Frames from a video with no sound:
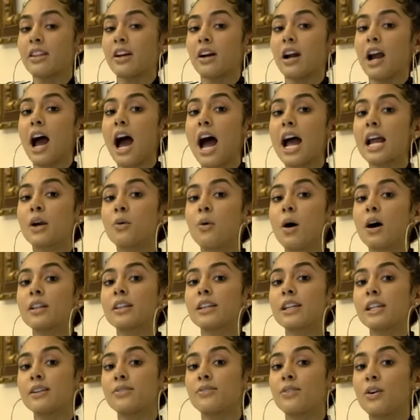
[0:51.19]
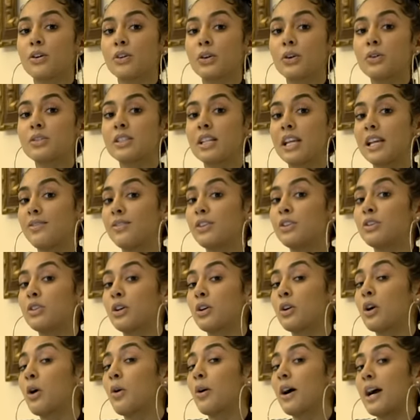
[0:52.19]
their high quality photos if you
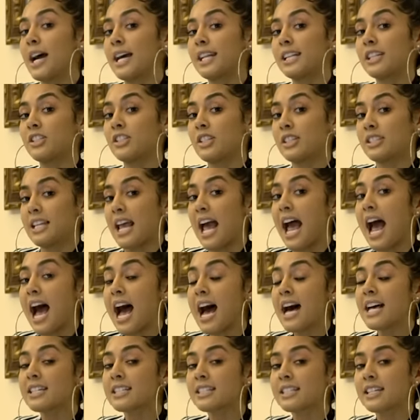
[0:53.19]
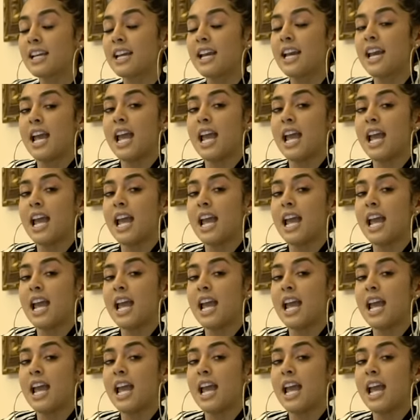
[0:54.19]
go ahead and just ask.